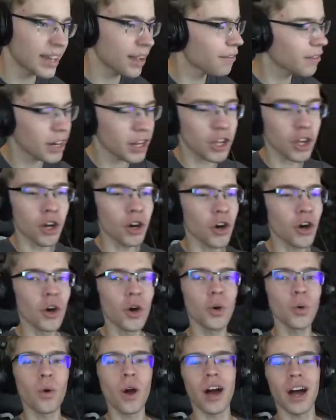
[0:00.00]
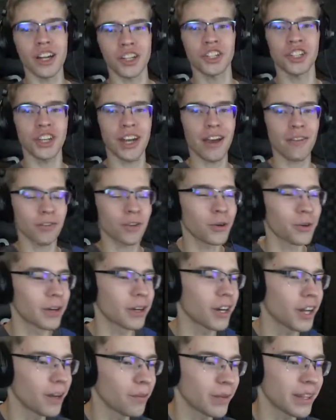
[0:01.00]
Give it a good old wash after
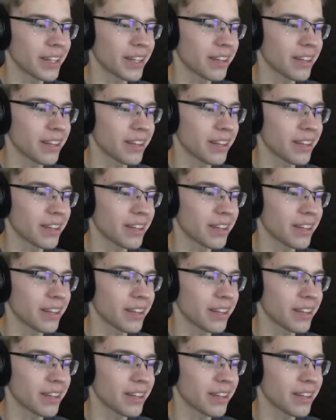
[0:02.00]
we're done with